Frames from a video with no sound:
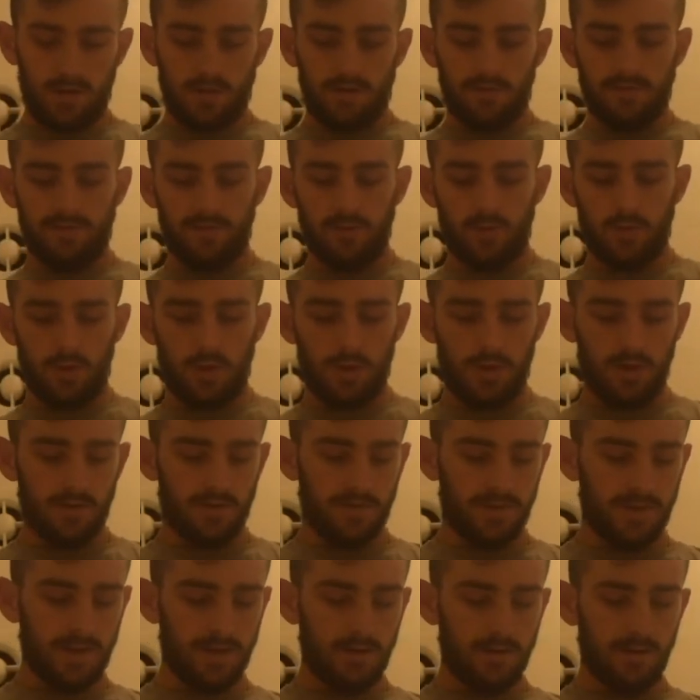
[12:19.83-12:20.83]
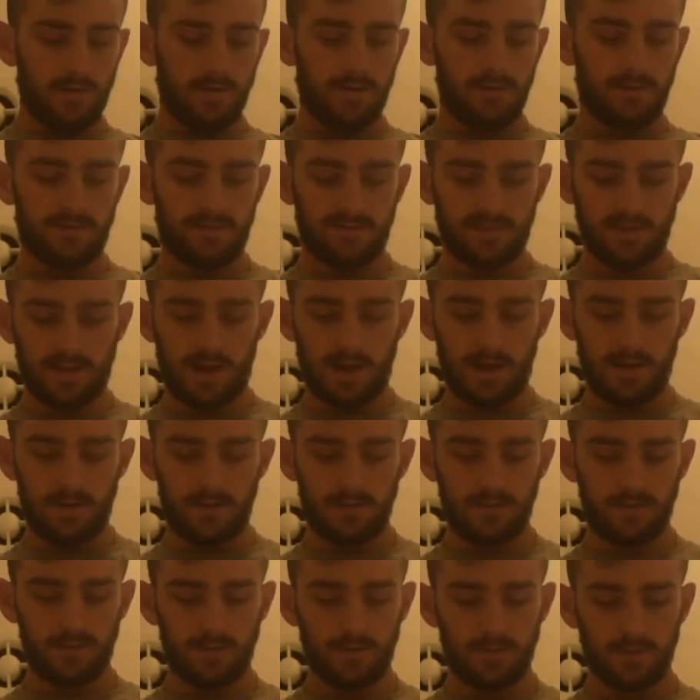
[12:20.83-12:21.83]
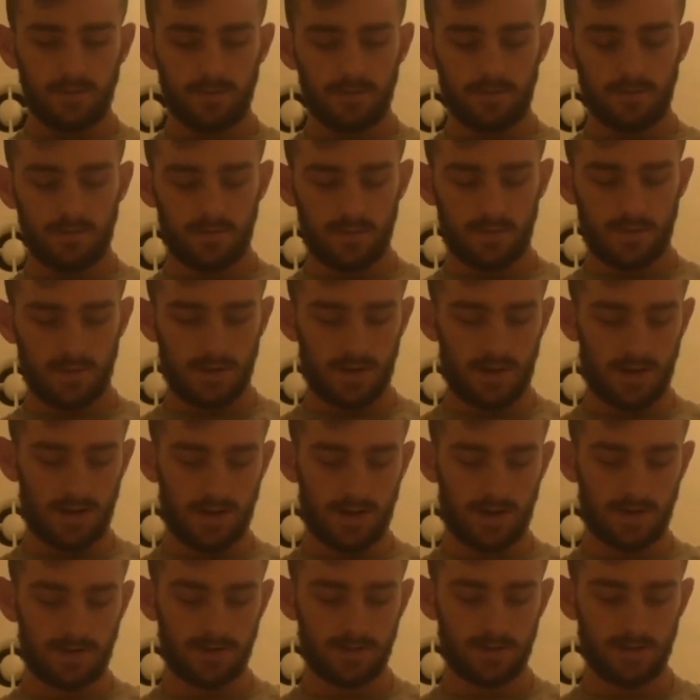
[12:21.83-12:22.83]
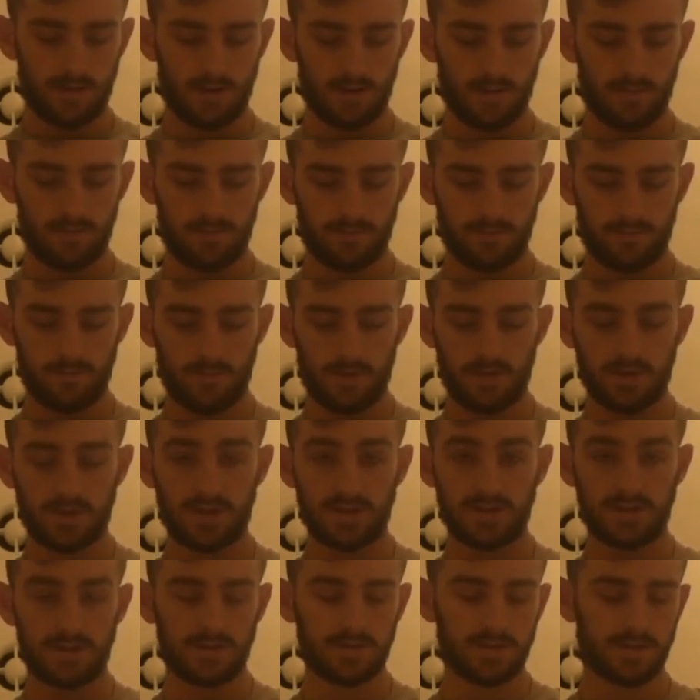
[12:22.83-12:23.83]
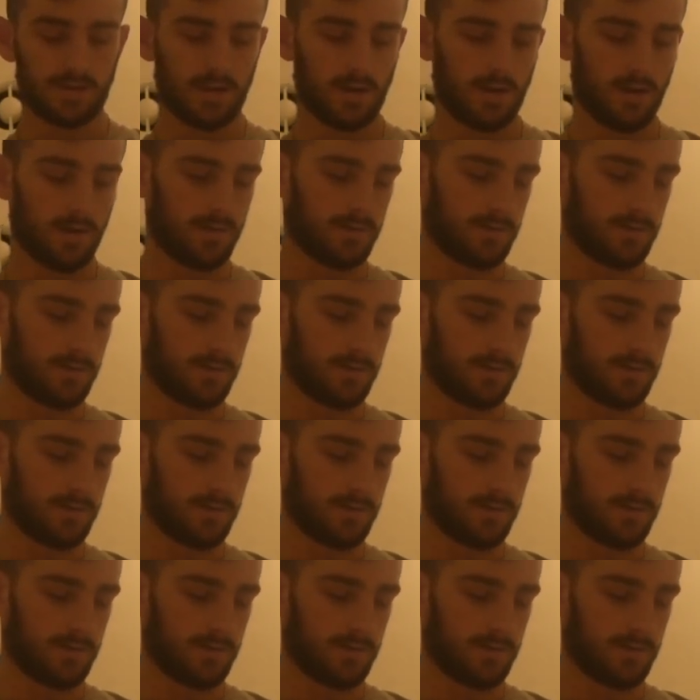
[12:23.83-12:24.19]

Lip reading: 4 thin, flat, and much easier to cut